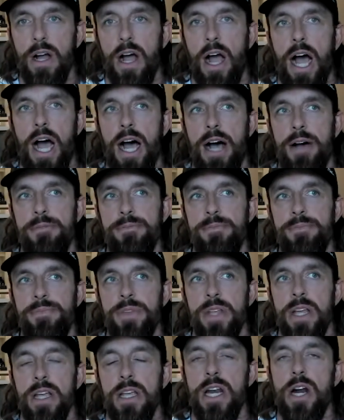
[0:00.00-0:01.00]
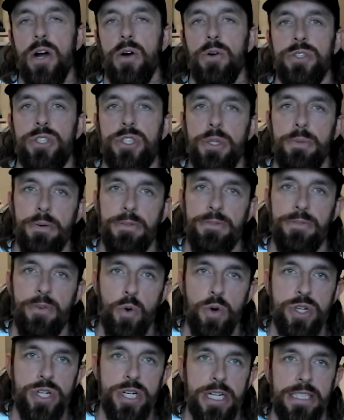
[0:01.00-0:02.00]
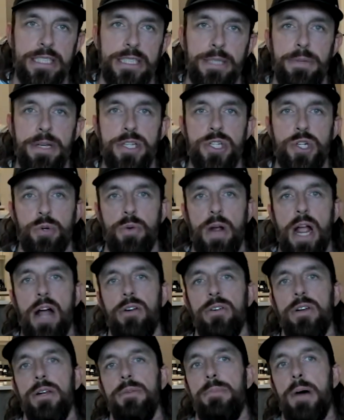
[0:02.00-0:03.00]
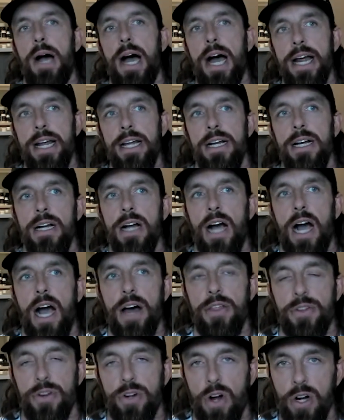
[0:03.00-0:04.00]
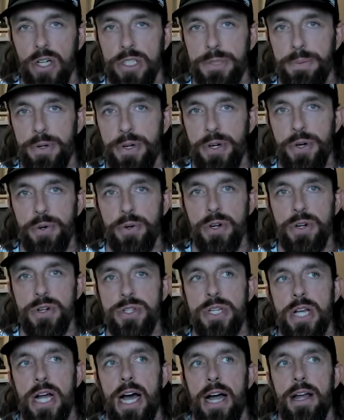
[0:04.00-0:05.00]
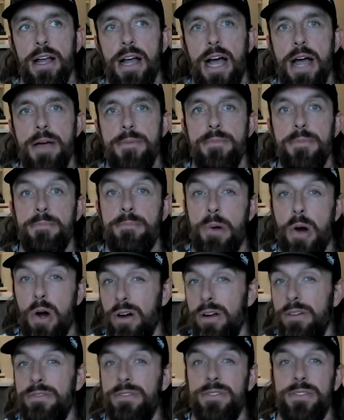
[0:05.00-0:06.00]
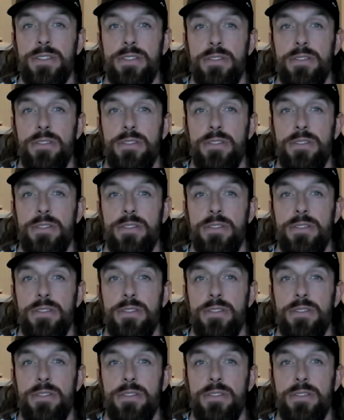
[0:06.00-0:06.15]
I was super fortunate to be surrounded by other entrepreneurs. I'm part of